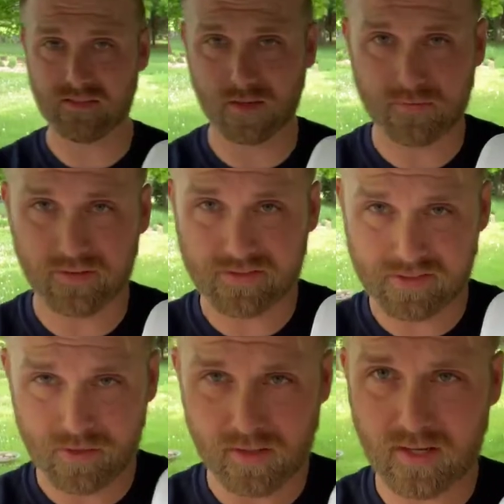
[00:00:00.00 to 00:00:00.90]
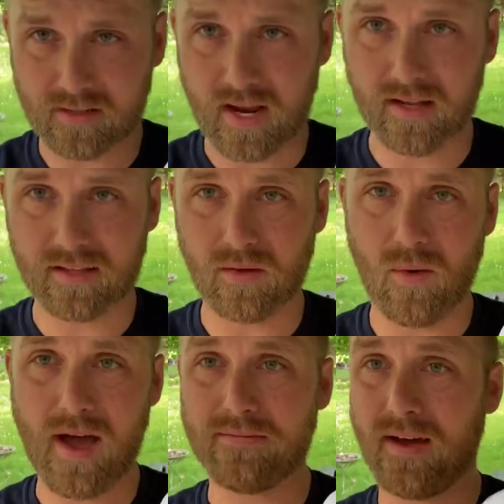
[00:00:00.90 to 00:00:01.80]
surface unit, kind of like the
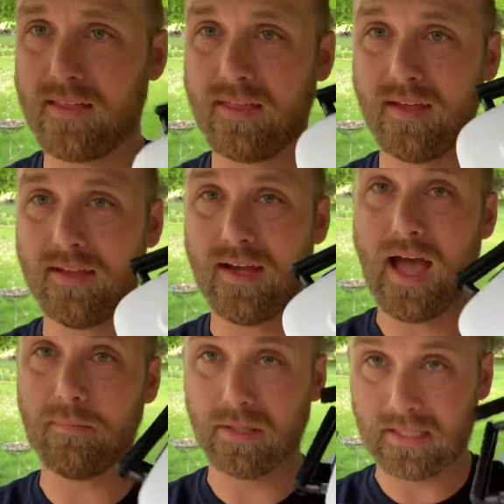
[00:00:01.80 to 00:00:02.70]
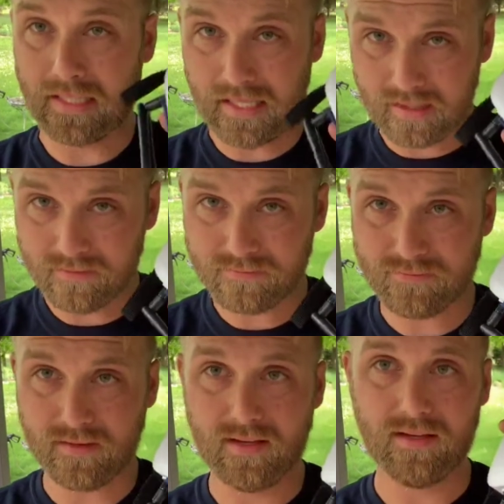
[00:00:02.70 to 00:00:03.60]
Wi-Fi thing, I
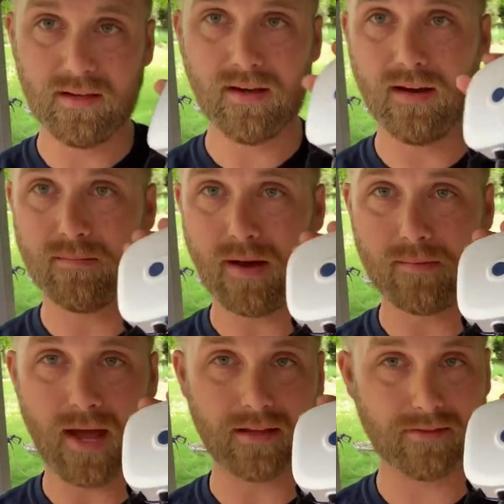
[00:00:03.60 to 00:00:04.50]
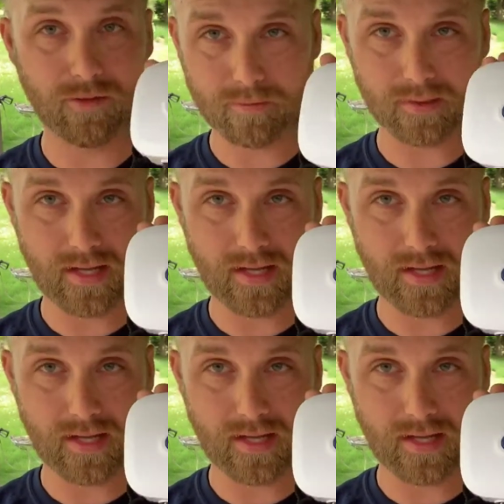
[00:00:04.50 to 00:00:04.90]
believe. I'm not super